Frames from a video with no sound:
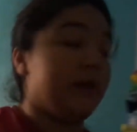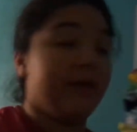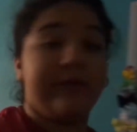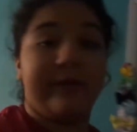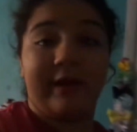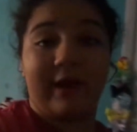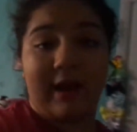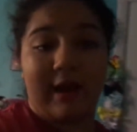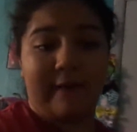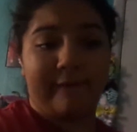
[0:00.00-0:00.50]
And
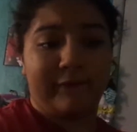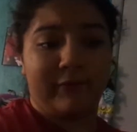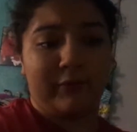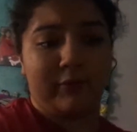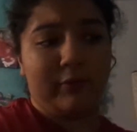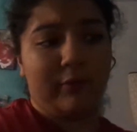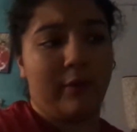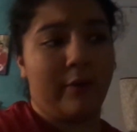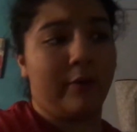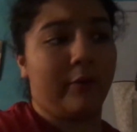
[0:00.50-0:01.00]
then I have to
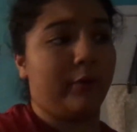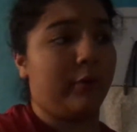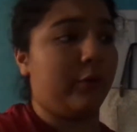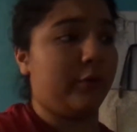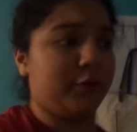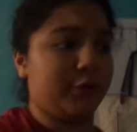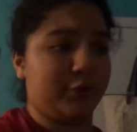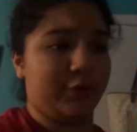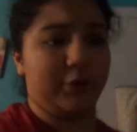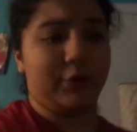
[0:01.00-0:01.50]
go
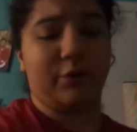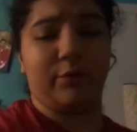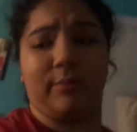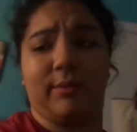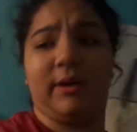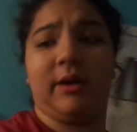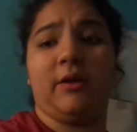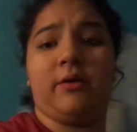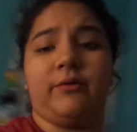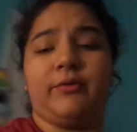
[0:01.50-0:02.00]
to the Human
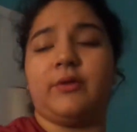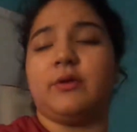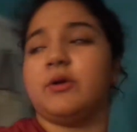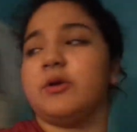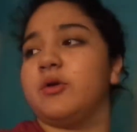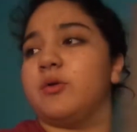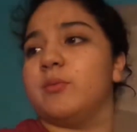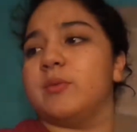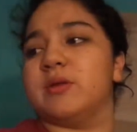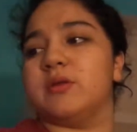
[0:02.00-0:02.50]
Health and
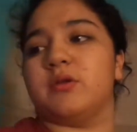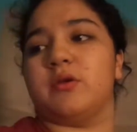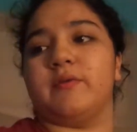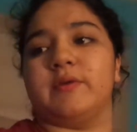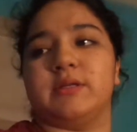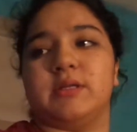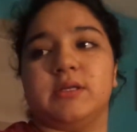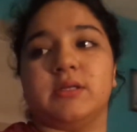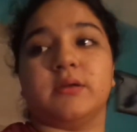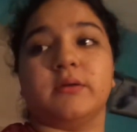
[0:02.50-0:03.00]
Human
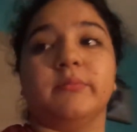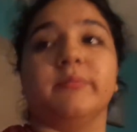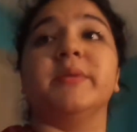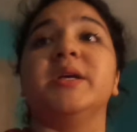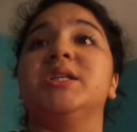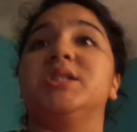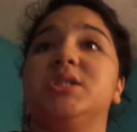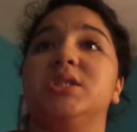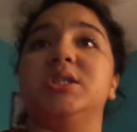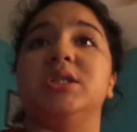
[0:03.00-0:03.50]
Services
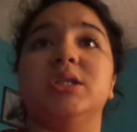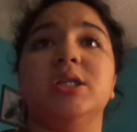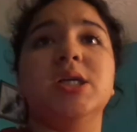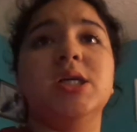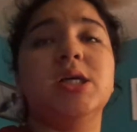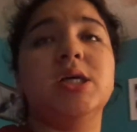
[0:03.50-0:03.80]
Commission,